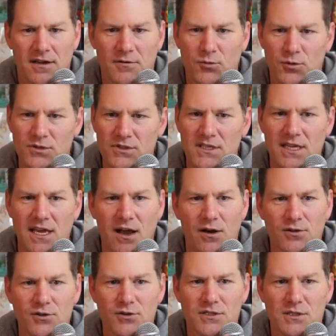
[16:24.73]
We'll see how
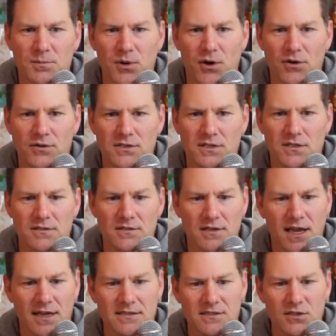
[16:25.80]
it looks in person.
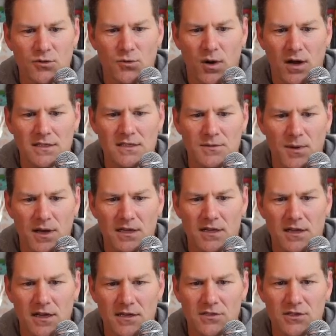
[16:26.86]
I still want it in my
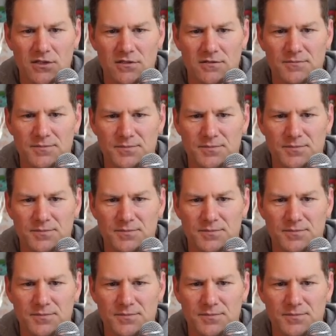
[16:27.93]
collection.